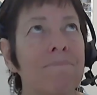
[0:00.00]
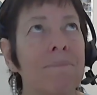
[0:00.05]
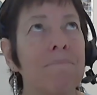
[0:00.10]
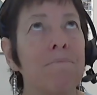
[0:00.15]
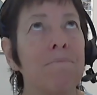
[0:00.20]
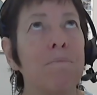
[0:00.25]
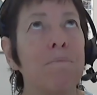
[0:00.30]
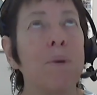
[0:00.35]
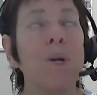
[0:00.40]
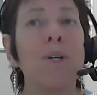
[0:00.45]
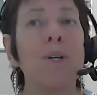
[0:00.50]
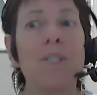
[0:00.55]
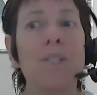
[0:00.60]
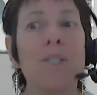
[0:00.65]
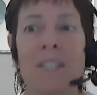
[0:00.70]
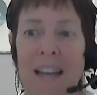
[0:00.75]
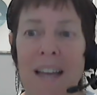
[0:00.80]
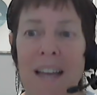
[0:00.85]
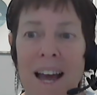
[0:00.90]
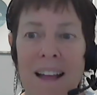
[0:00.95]

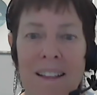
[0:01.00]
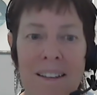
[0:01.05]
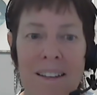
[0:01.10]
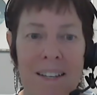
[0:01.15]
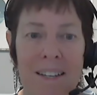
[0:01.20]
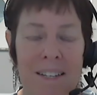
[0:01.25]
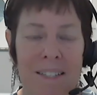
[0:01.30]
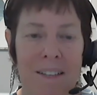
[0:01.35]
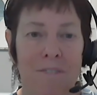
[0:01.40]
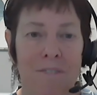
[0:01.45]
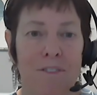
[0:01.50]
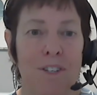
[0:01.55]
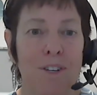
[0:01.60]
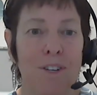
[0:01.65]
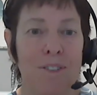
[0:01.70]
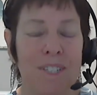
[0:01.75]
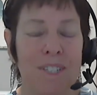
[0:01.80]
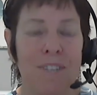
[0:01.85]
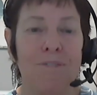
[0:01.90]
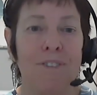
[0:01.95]
personalities of
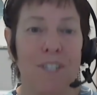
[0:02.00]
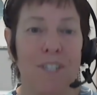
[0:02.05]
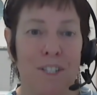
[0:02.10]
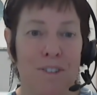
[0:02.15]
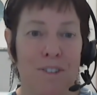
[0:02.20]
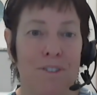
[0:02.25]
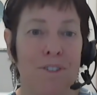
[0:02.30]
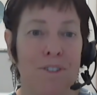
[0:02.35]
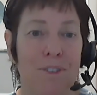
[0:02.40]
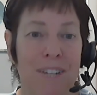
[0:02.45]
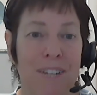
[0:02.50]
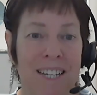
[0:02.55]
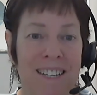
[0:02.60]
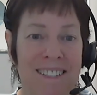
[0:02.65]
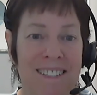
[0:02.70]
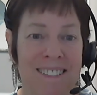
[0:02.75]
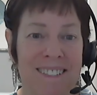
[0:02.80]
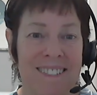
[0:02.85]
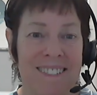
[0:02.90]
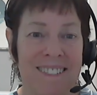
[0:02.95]
different nutrients.